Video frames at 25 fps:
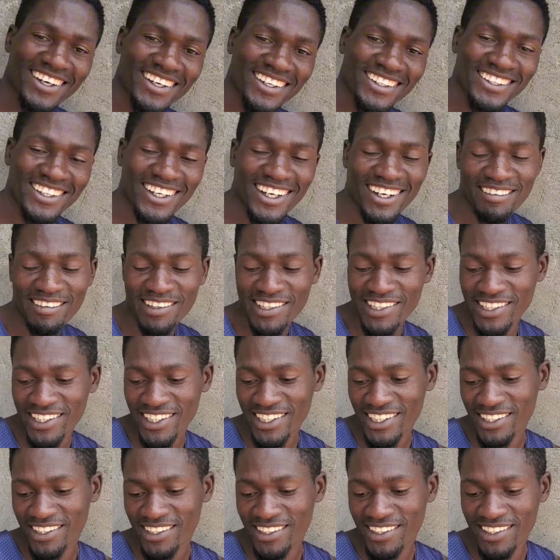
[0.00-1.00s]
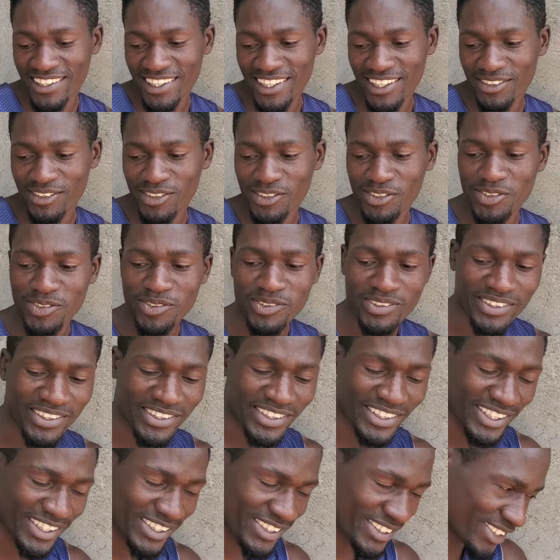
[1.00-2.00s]
Yeah, but they are those who
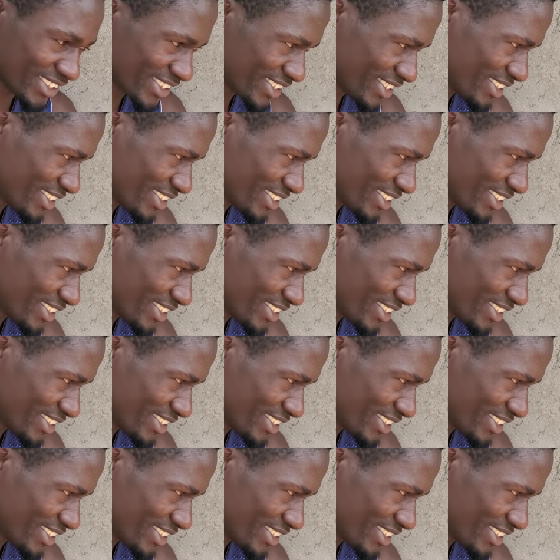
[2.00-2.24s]
trust